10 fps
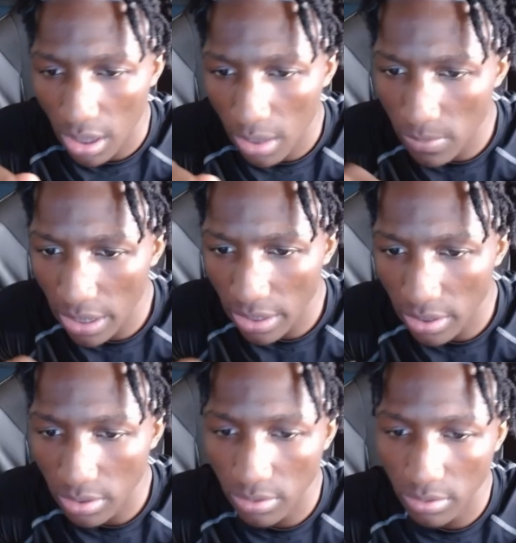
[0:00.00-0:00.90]
I'm like
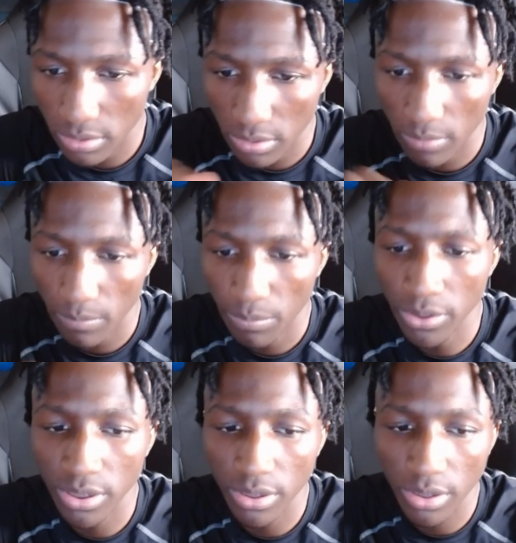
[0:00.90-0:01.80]

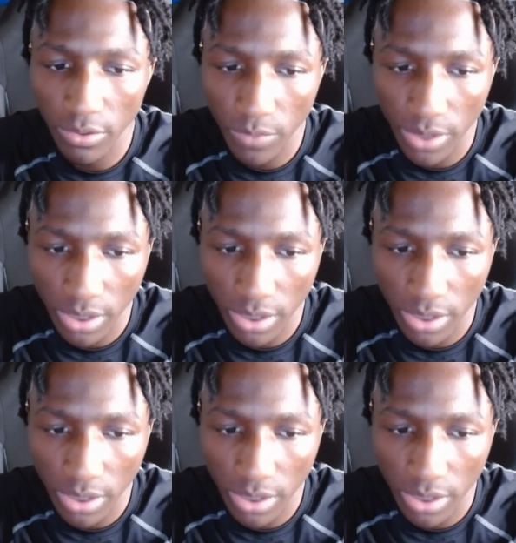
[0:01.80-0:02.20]
pushing through it,